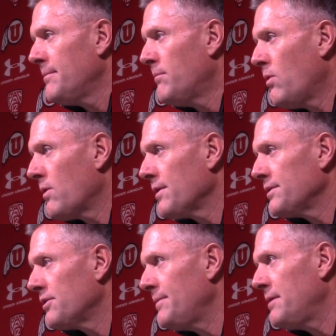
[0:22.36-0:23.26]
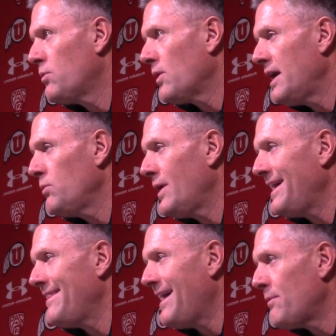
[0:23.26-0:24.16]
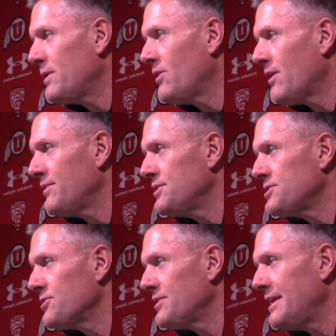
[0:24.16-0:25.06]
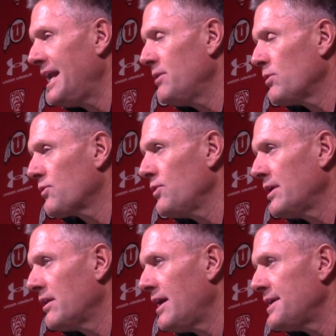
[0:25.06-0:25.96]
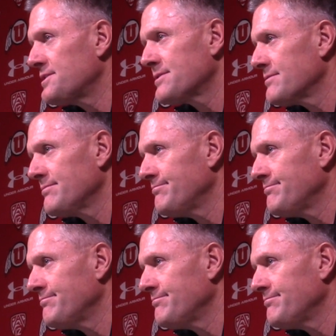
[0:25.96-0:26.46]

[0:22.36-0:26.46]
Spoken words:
more, or made more headway in that regard this year than any recruiting class